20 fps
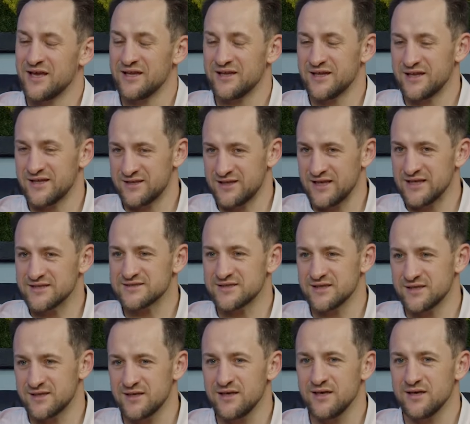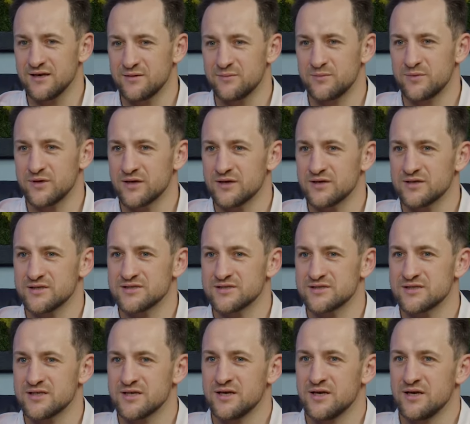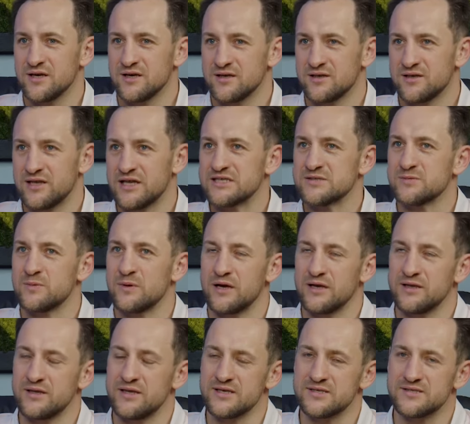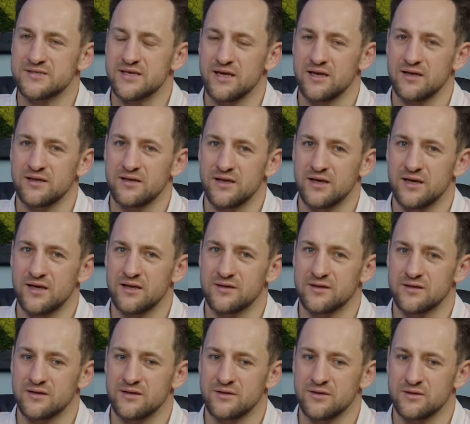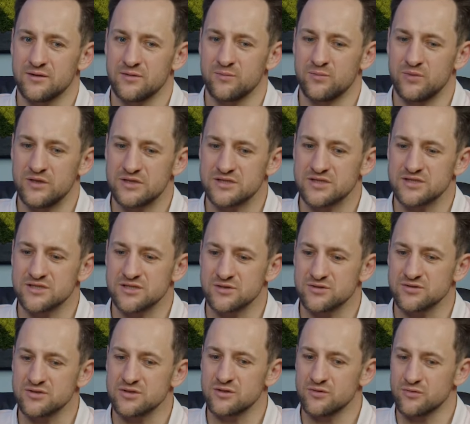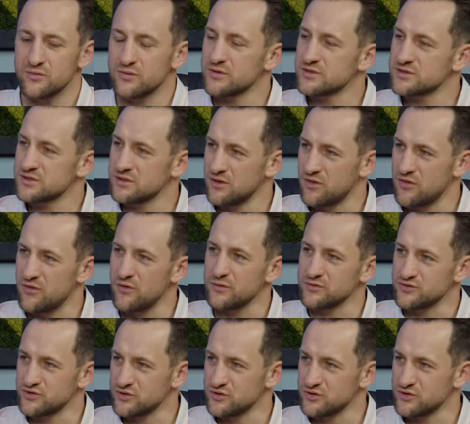and that, that's the key because that's why they say that you know business usually ruins in the third